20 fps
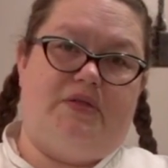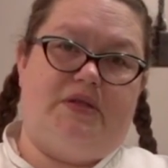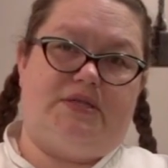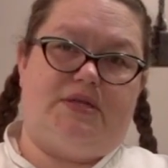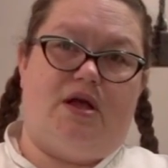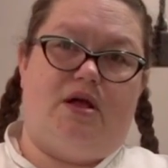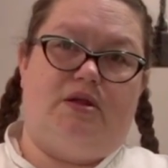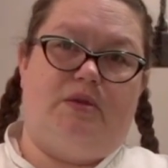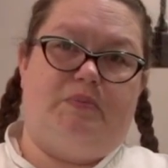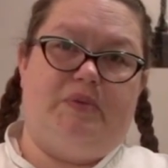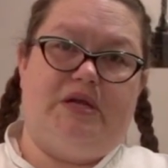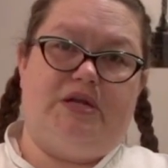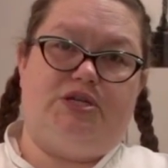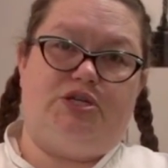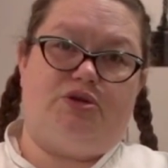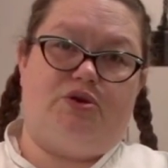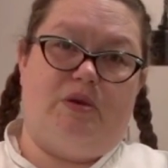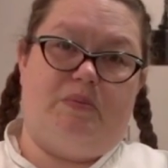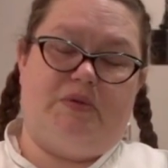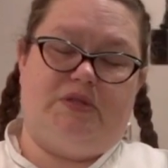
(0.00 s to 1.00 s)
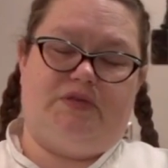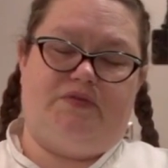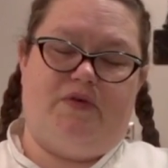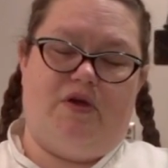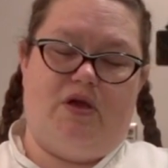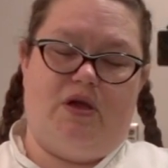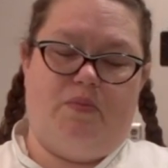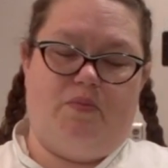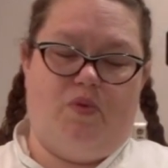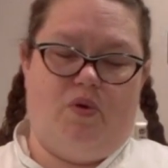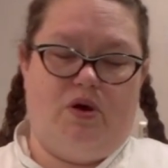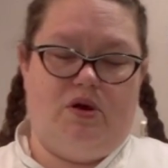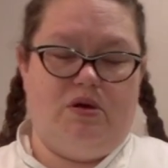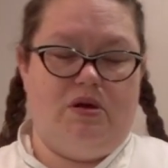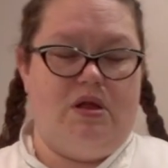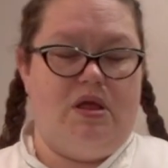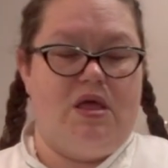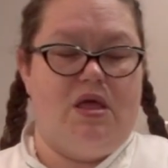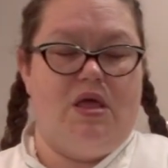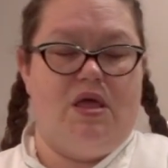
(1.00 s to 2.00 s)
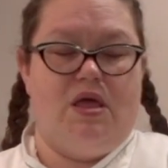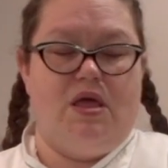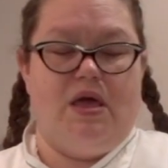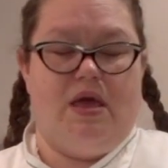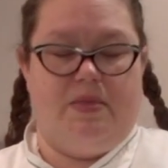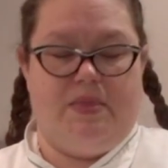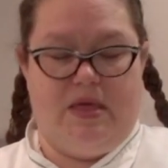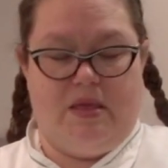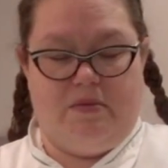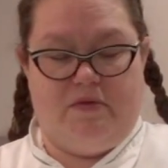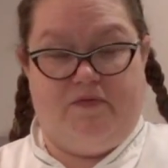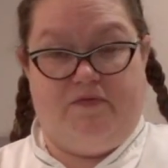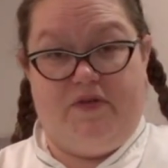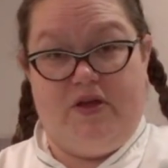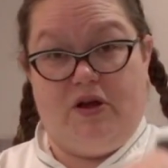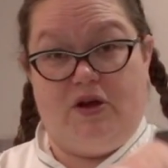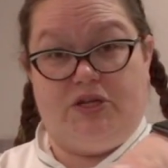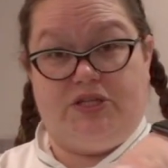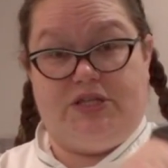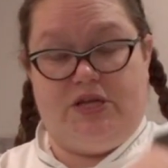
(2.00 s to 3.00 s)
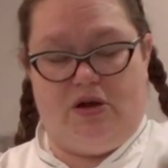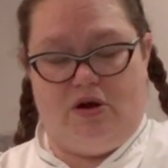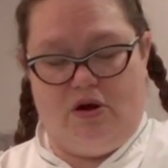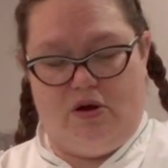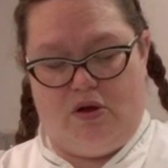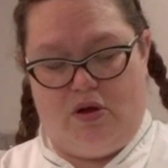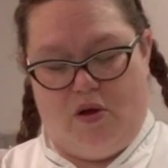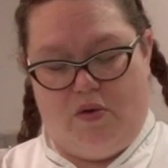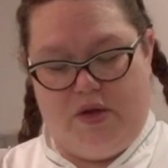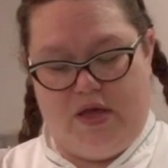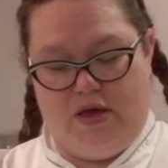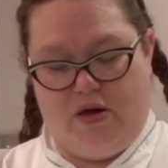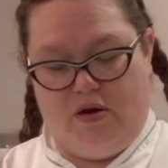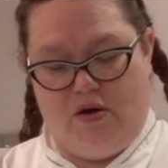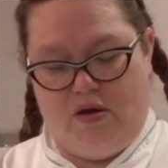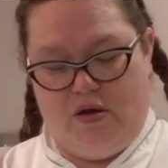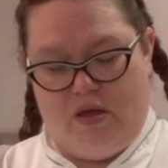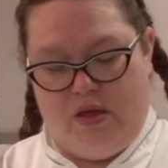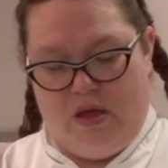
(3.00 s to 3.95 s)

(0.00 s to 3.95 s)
That's called a pinch grip, it's very important. And then the fingers here go here,